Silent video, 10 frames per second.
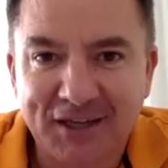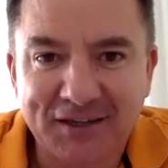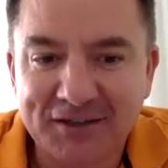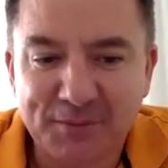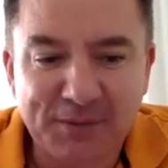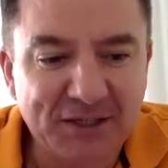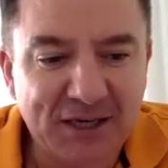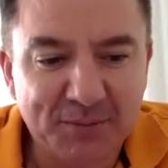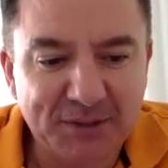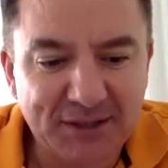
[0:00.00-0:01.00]
You can just imagine
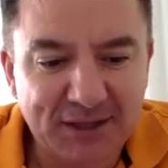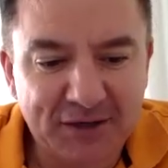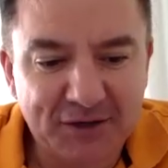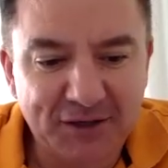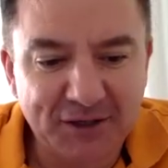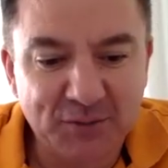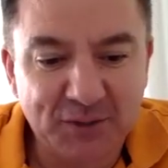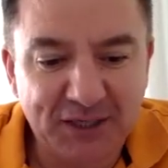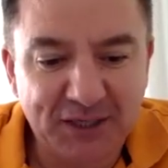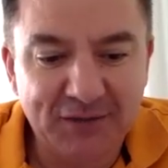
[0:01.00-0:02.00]
how busy that guy is
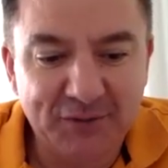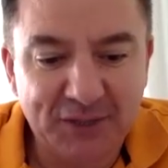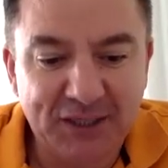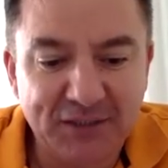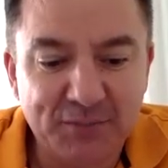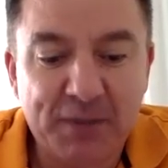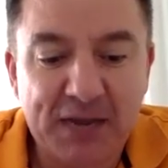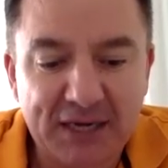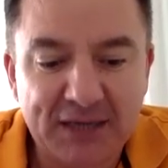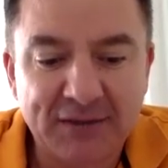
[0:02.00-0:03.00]
when he when he is
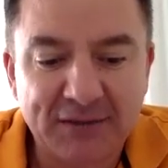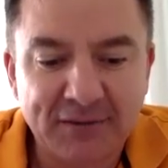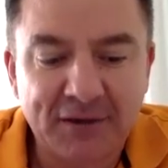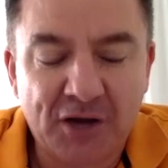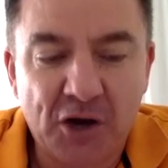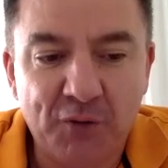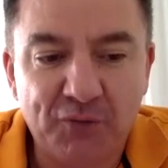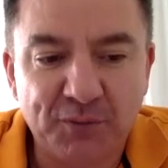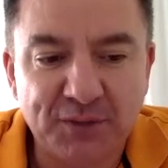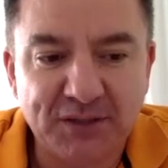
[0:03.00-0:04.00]
back home
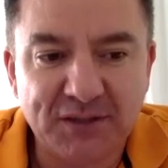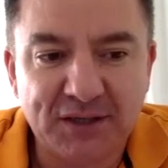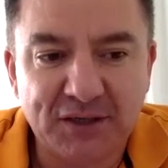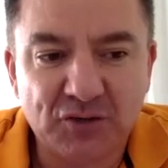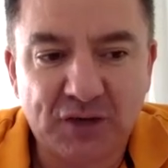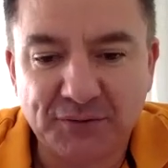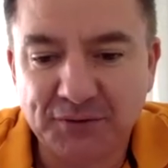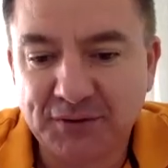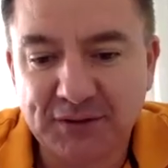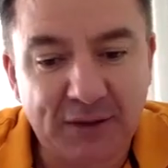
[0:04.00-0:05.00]
from his uh,
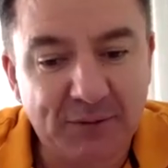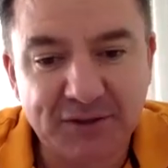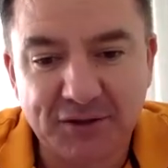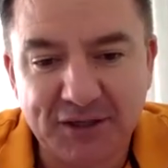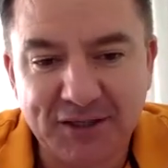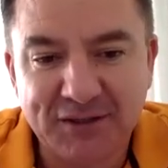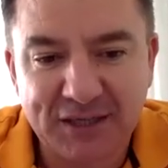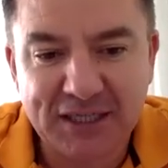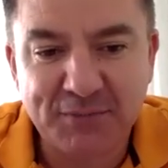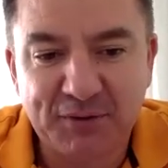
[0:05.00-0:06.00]
travels. Anyway, so he's
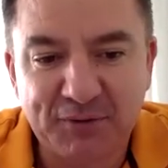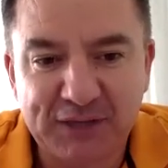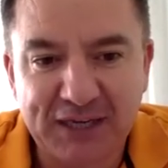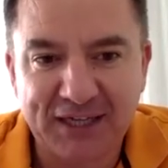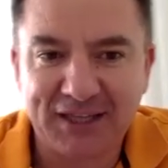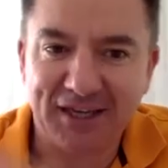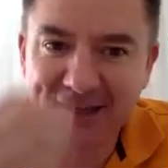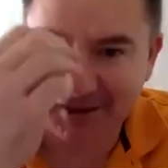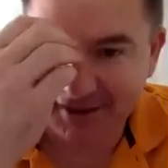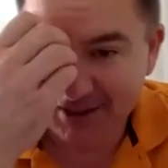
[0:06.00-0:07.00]
he's been flat out
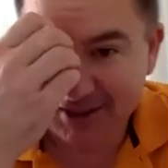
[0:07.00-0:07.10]
there,